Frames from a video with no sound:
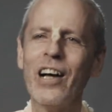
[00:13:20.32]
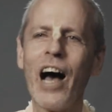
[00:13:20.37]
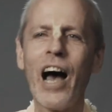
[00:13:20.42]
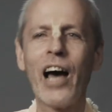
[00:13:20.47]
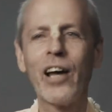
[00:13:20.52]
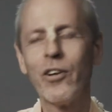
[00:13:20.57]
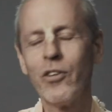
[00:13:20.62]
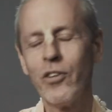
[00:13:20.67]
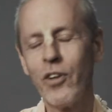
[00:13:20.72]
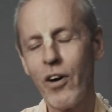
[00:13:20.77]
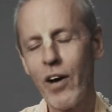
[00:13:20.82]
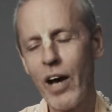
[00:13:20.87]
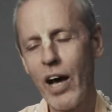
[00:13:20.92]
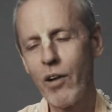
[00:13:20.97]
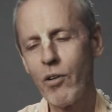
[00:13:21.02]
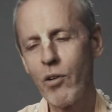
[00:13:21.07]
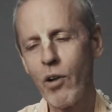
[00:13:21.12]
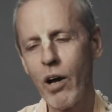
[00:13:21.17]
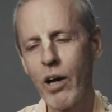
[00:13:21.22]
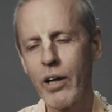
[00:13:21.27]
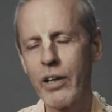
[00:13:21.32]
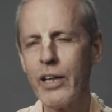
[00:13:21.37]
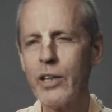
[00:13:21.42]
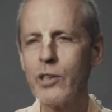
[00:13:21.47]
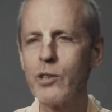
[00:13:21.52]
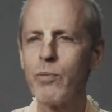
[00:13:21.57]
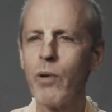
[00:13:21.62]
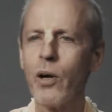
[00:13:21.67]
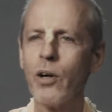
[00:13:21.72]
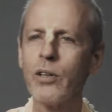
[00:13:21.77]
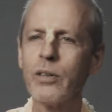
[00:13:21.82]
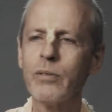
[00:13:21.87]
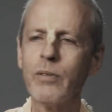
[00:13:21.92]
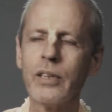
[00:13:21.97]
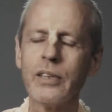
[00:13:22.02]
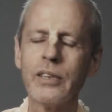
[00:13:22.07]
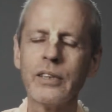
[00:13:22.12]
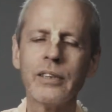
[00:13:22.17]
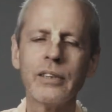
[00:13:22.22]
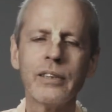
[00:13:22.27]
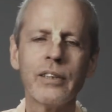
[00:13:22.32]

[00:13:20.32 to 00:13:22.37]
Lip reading: I don't know how long he spoke, but...